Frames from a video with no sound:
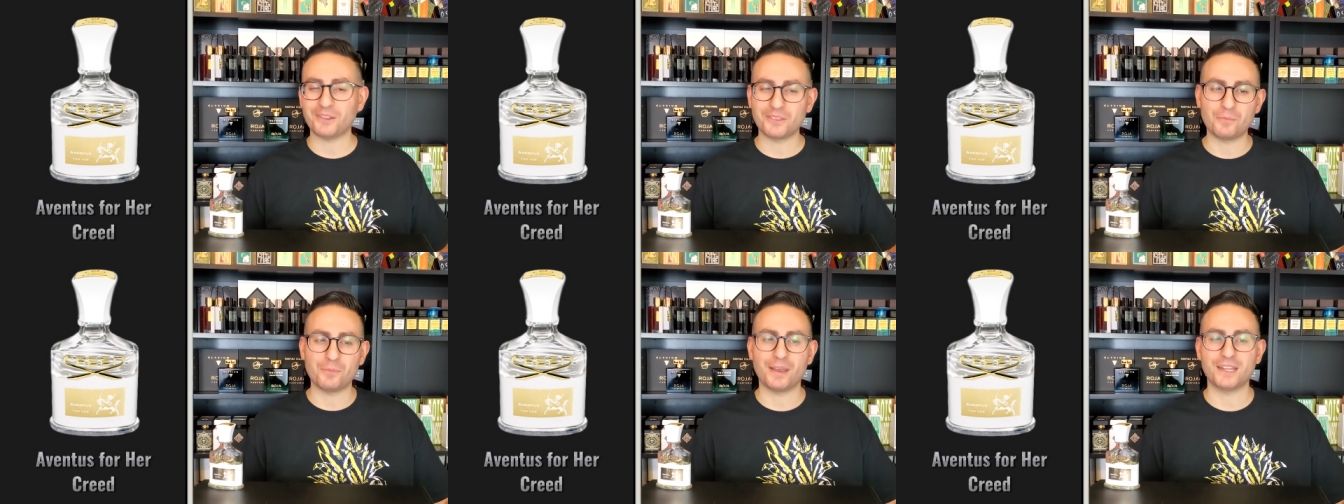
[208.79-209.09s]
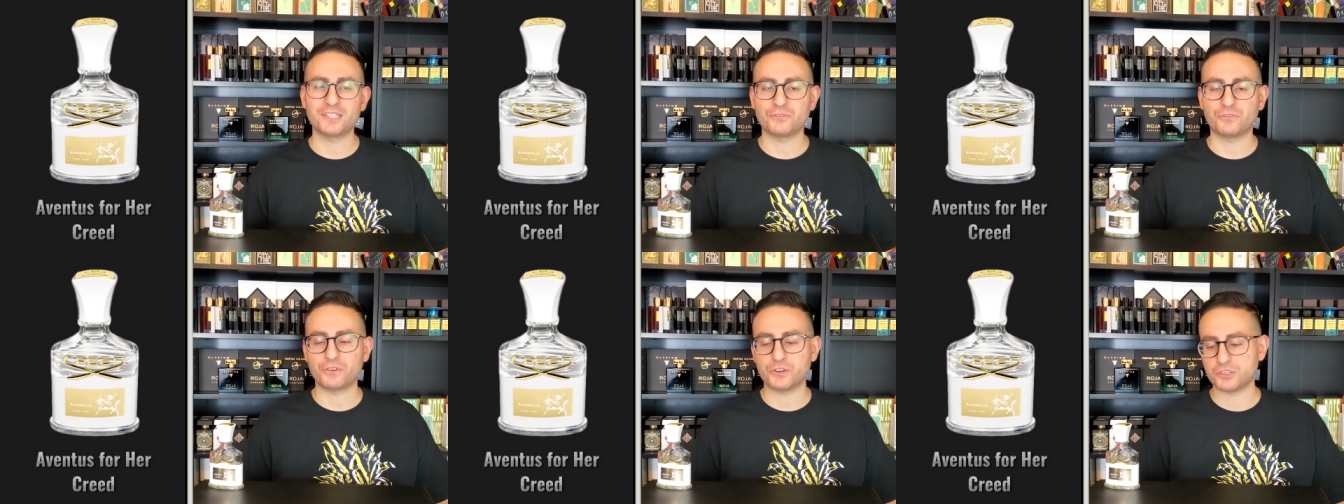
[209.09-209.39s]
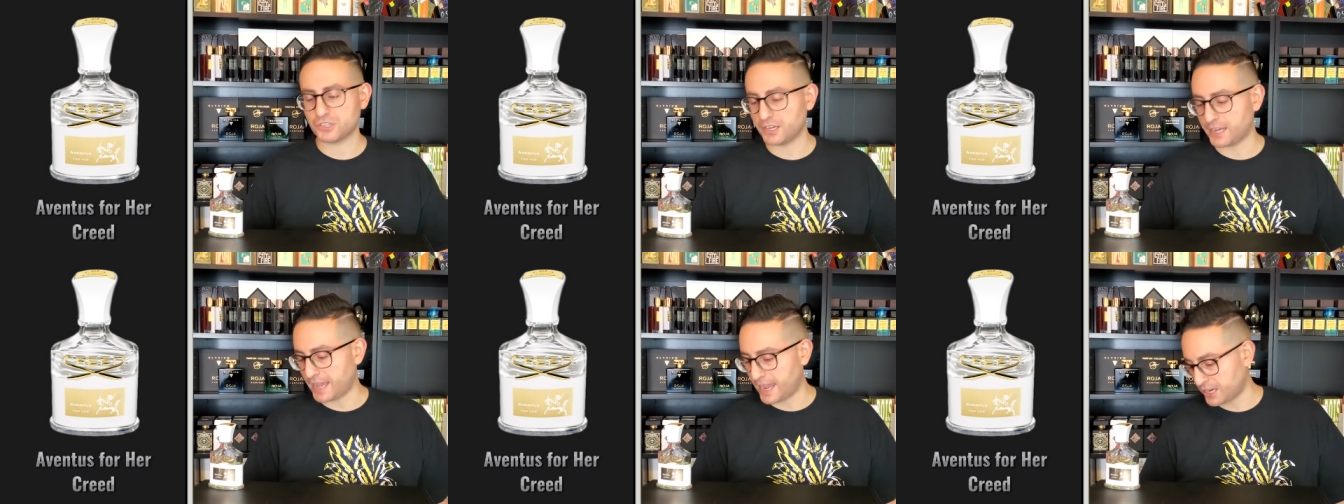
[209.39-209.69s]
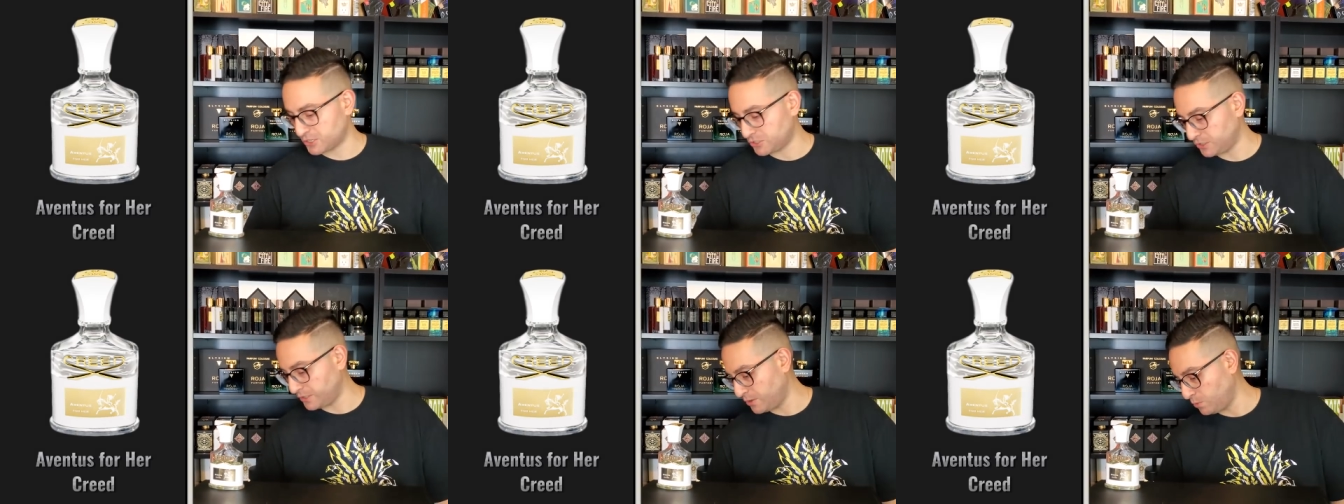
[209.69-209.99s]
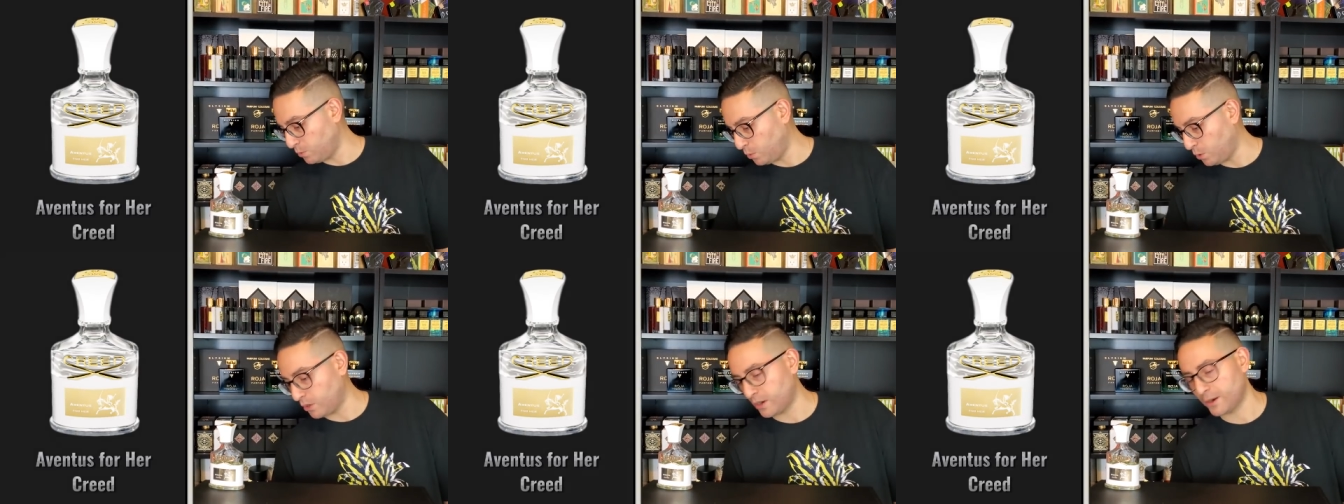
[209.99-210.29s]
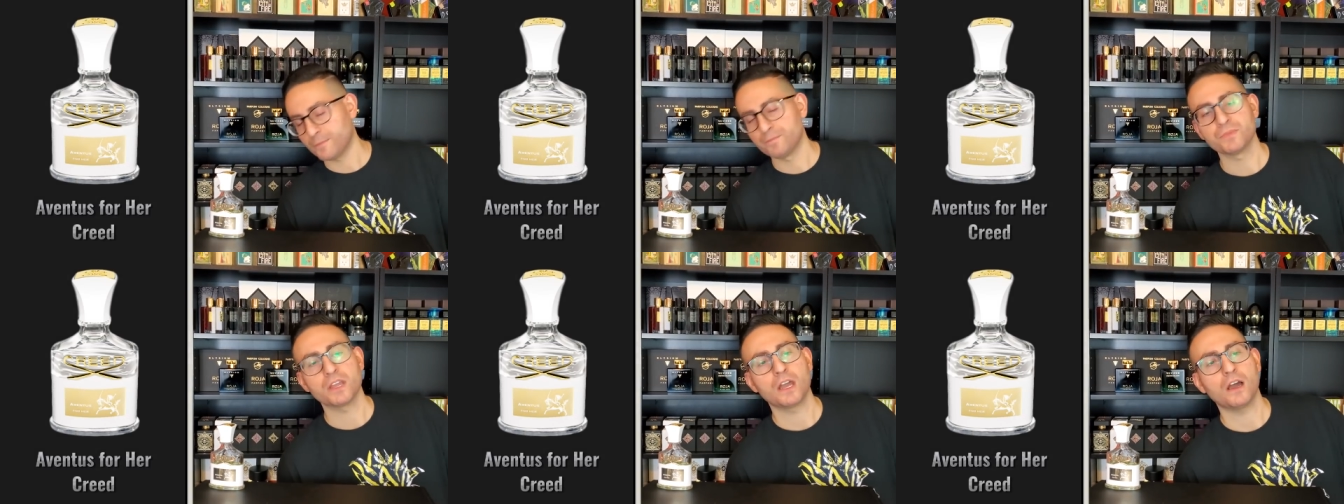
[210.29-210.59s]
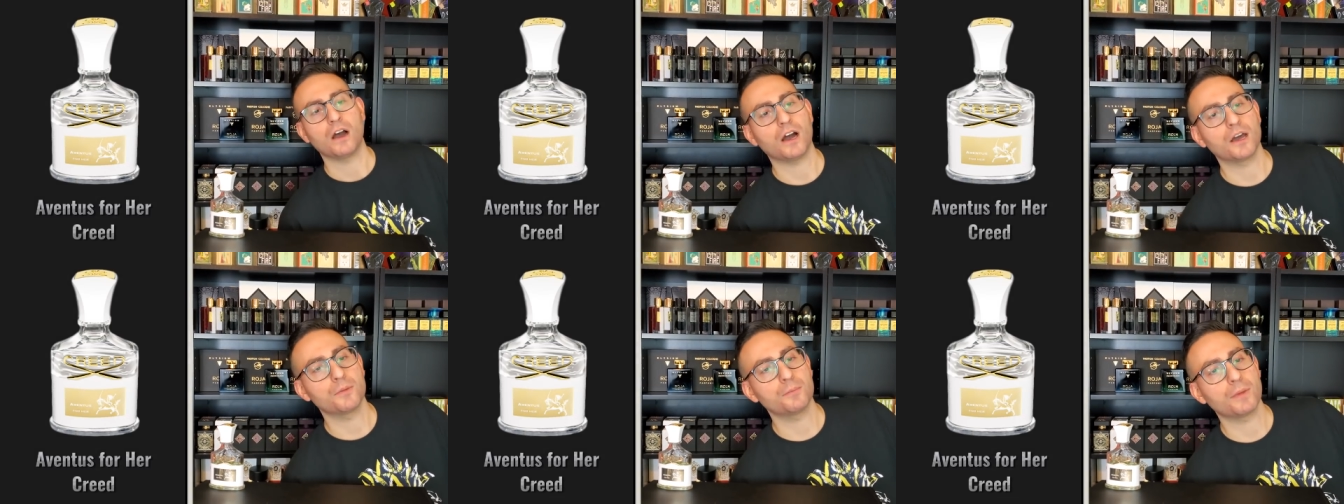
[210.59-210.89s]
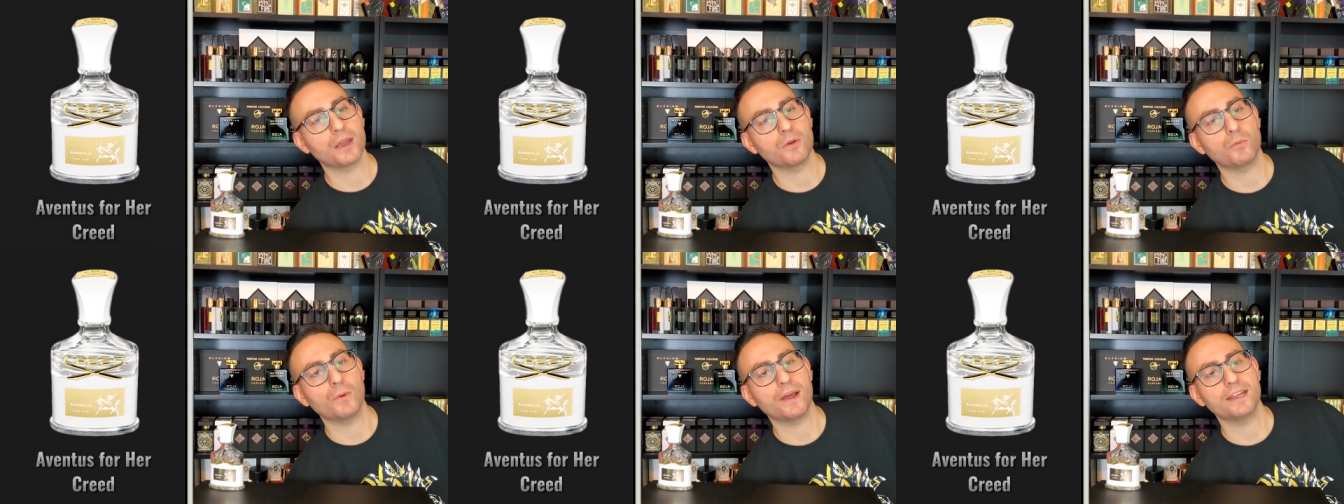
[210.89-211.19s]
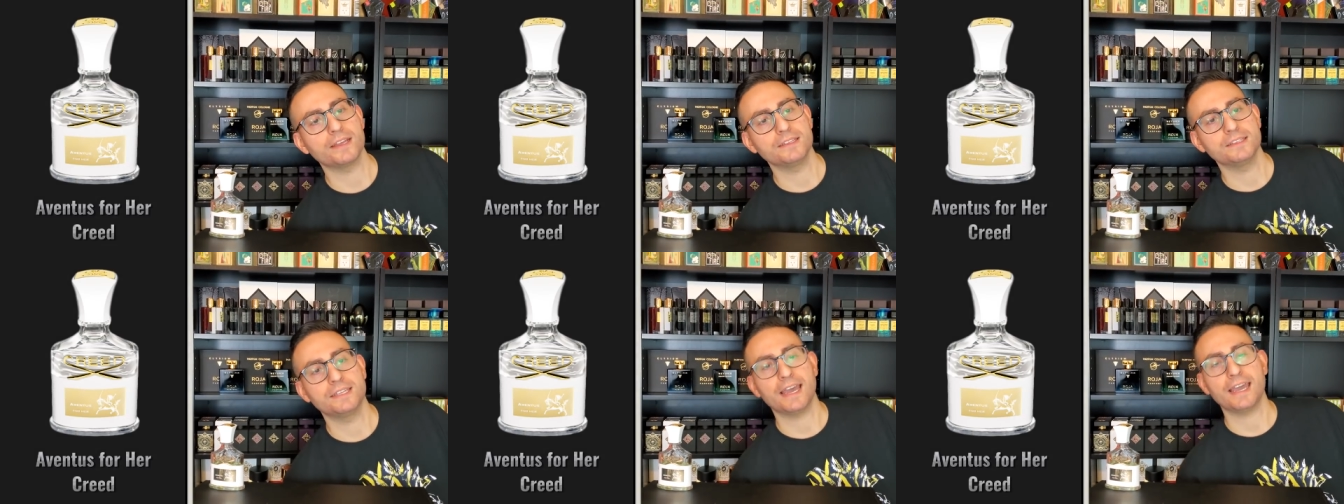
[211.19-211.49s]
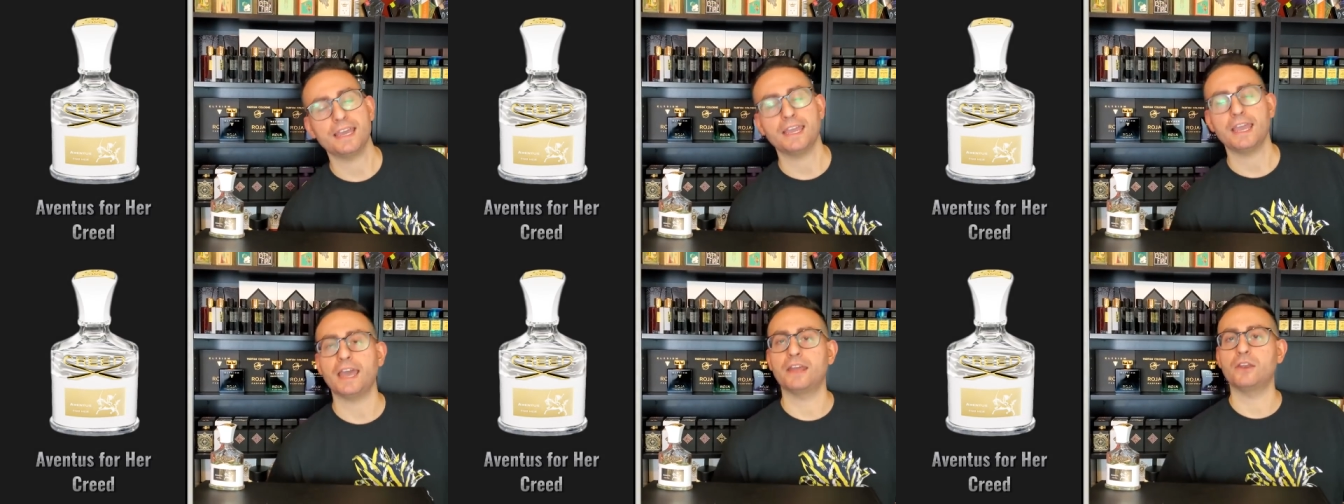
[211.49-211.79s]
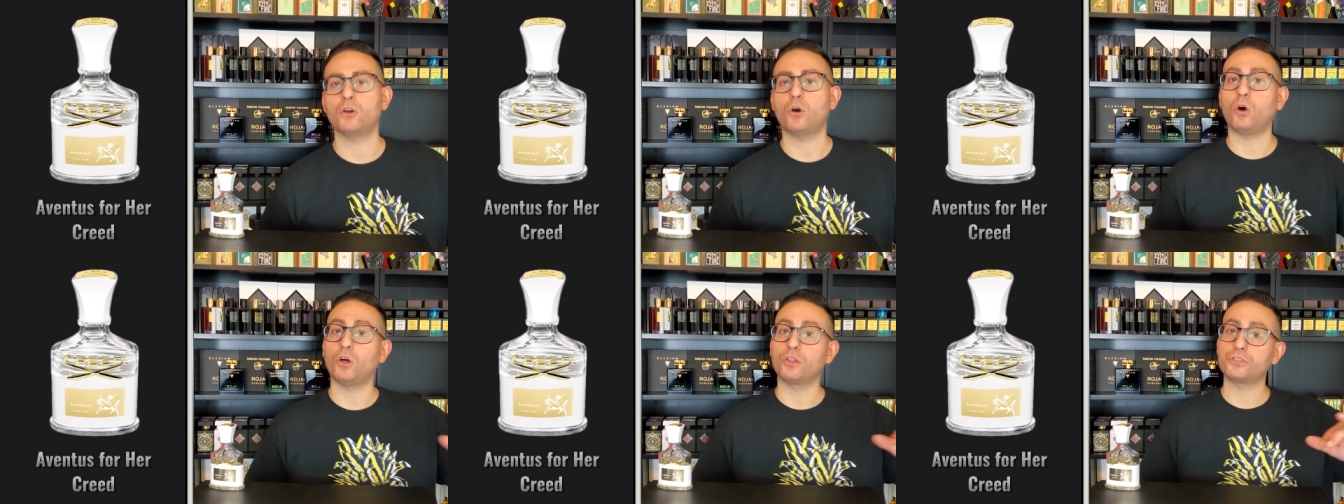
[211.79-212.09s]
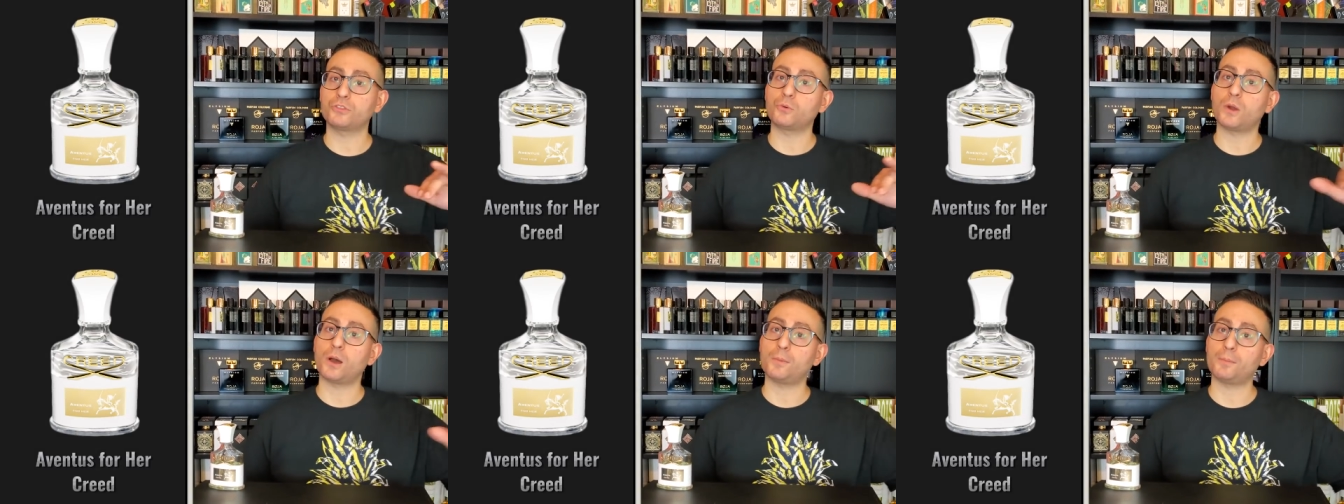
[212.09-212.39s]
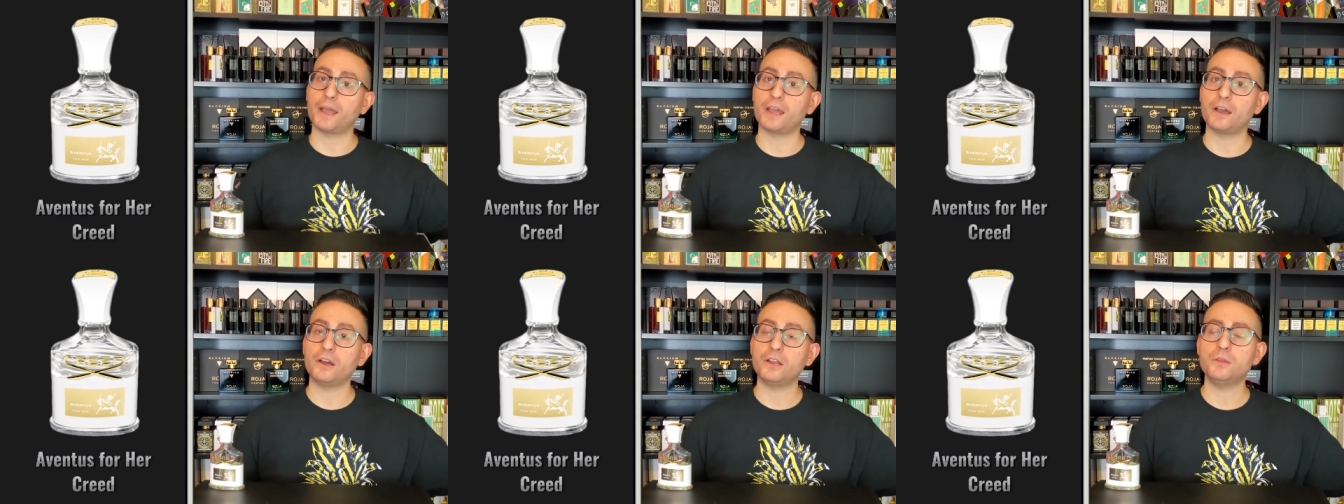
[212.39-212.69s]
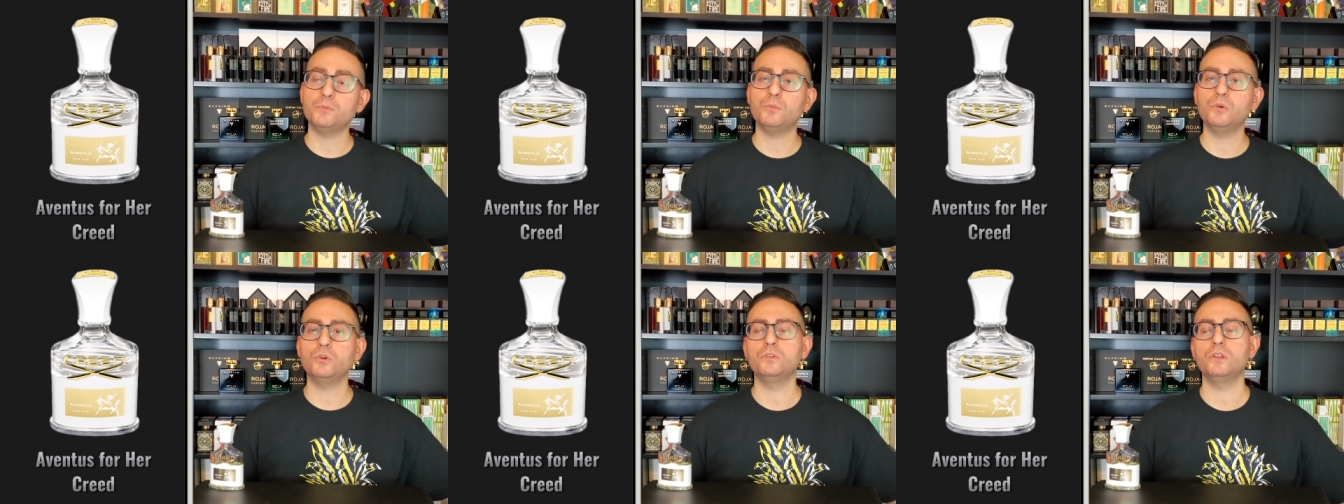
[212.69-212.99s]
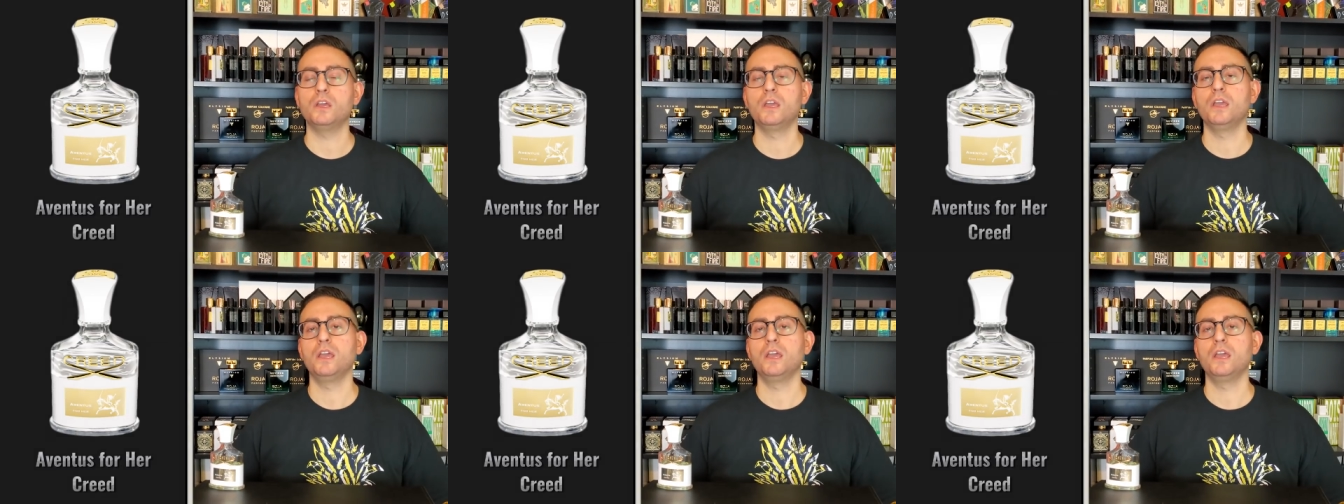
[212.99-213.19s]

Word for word: The men's version I actually wore on my wedding day and all throughout my honeymoon,